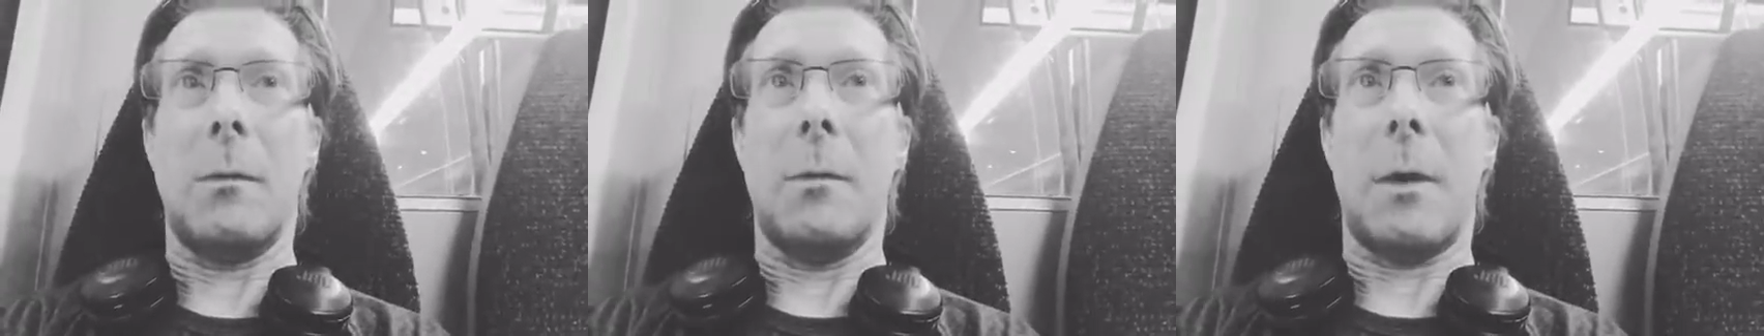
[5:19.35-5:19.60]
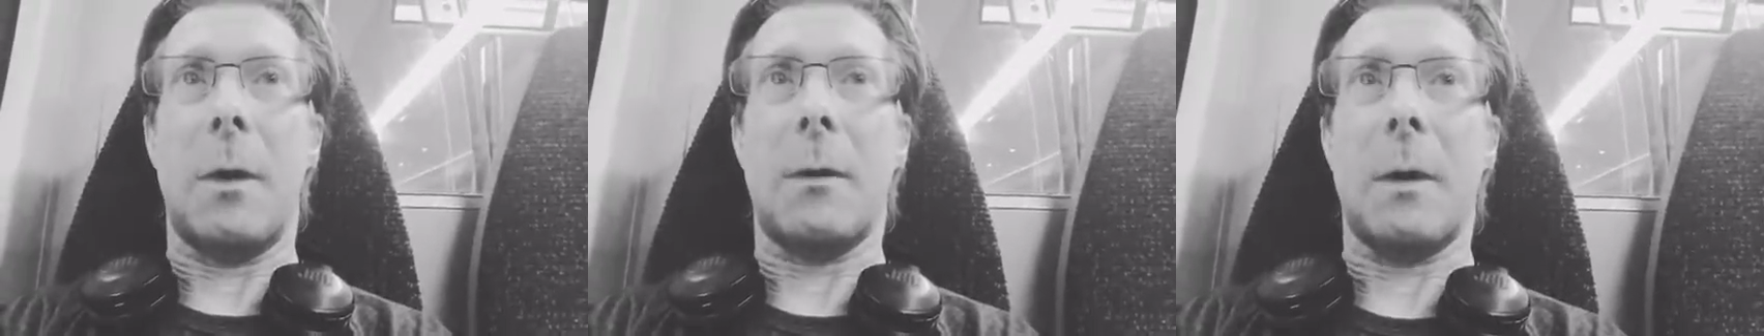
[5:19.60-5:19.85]

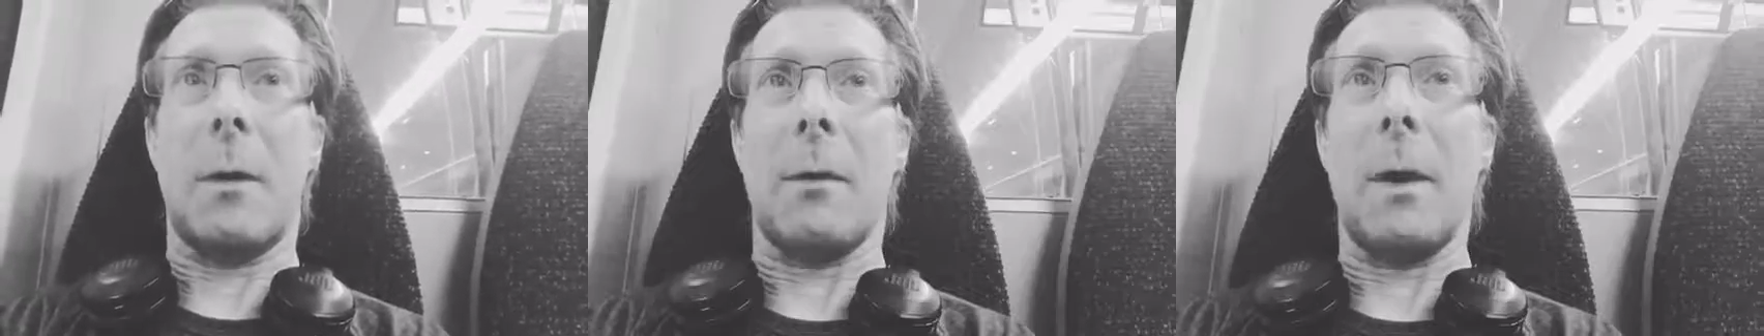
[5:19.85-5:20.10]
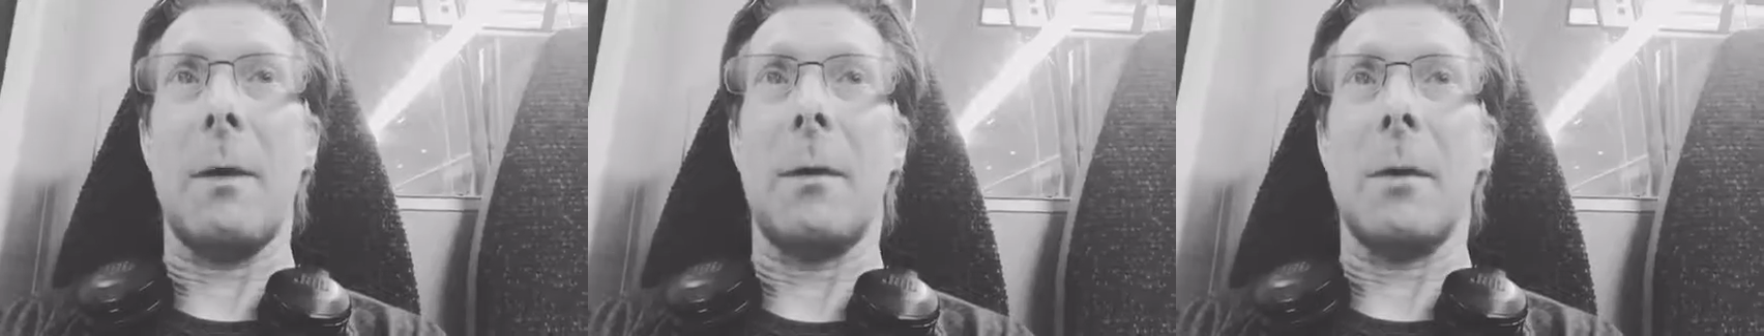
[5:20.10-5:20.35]
very
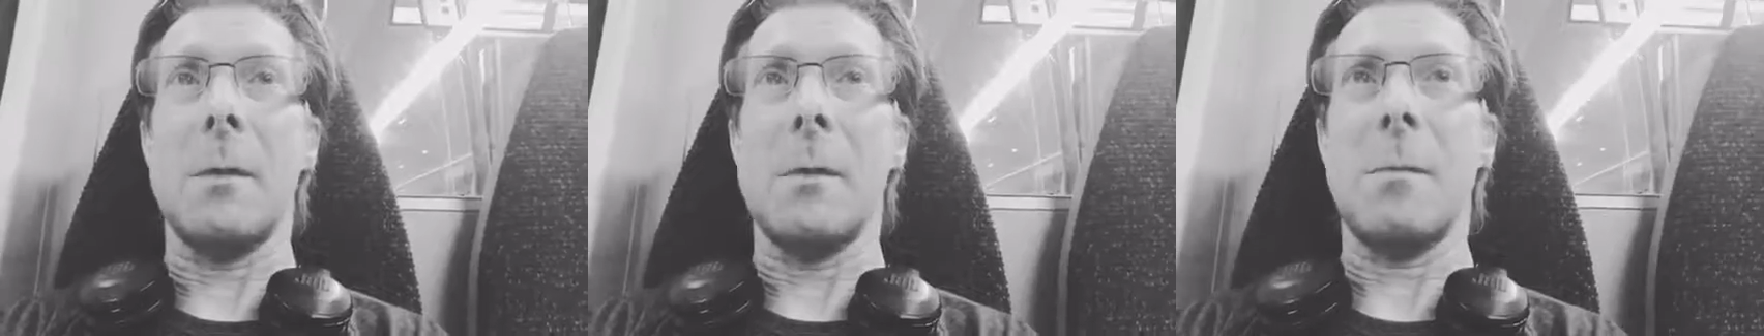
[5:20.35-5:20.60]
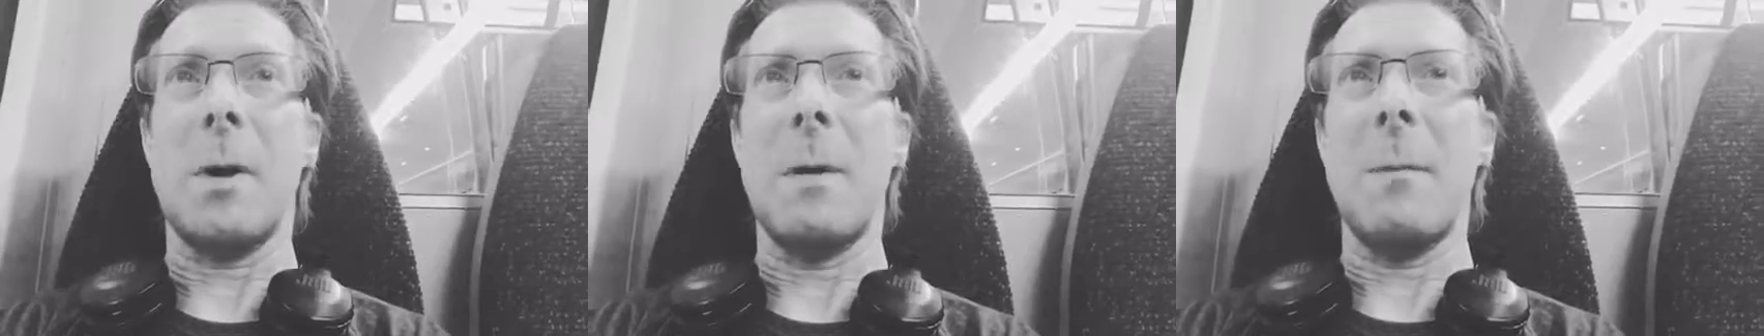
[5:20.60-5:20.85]
South London,
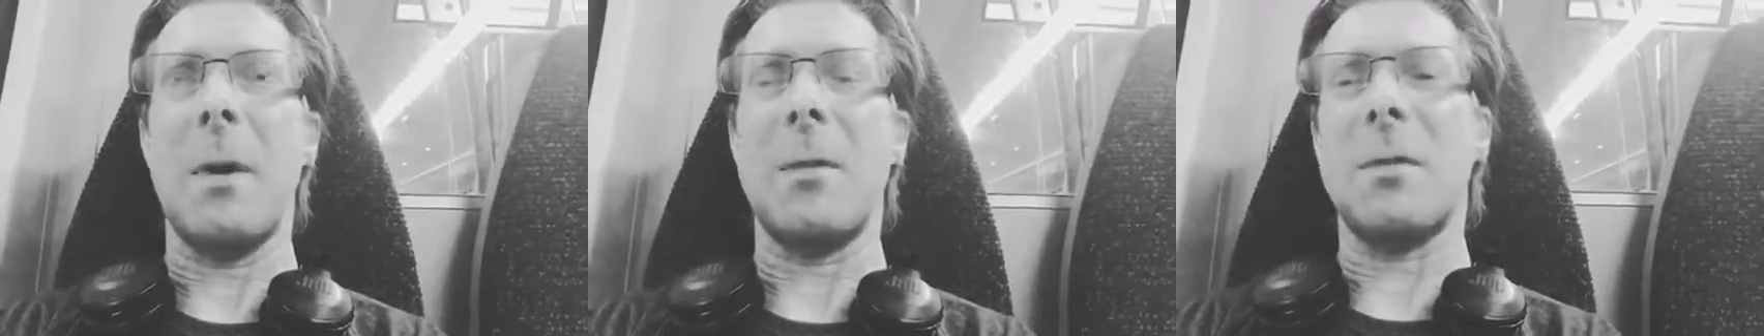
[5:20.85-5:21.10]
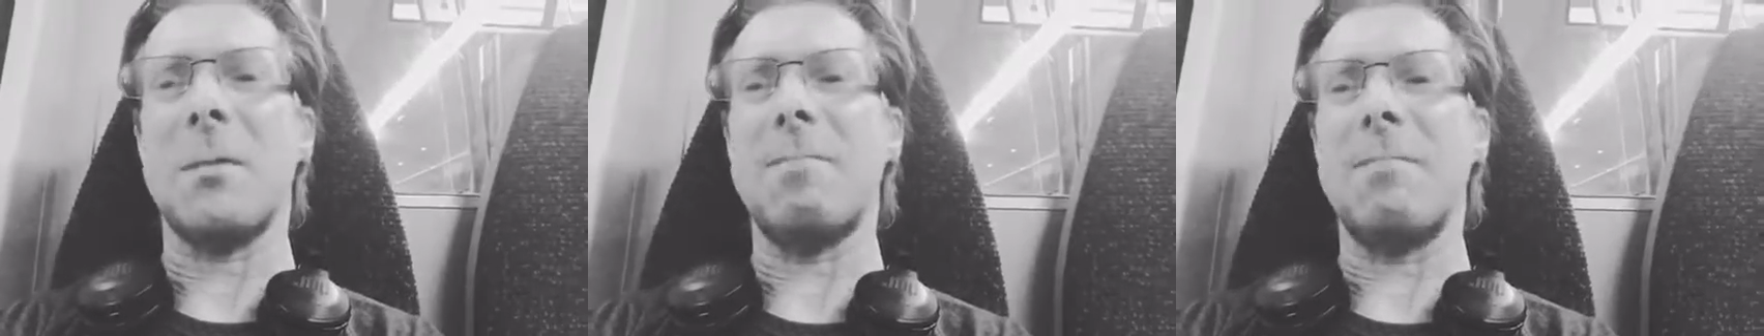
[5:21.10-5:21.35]
pretty
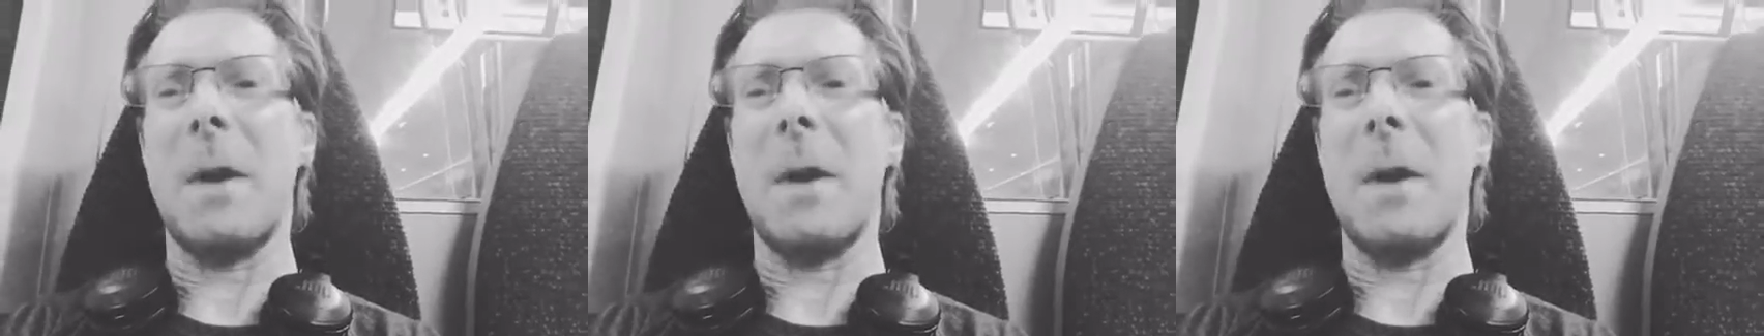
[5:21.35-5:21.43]
much,